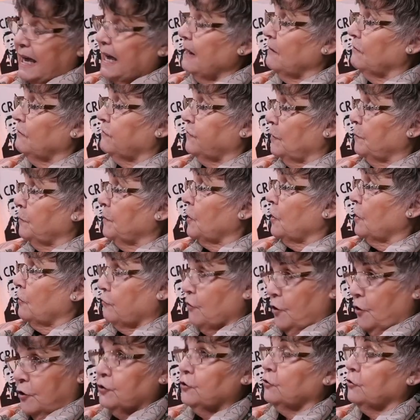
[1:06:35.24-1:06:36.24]
I came from a
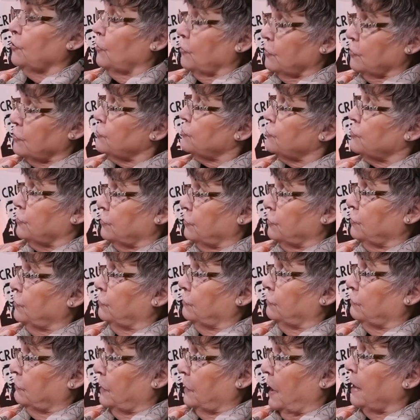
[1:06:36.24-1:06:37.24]
crowd of nuts,
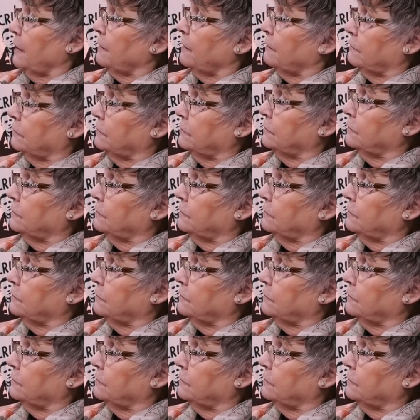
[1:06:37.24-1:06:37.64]
yeah. Right?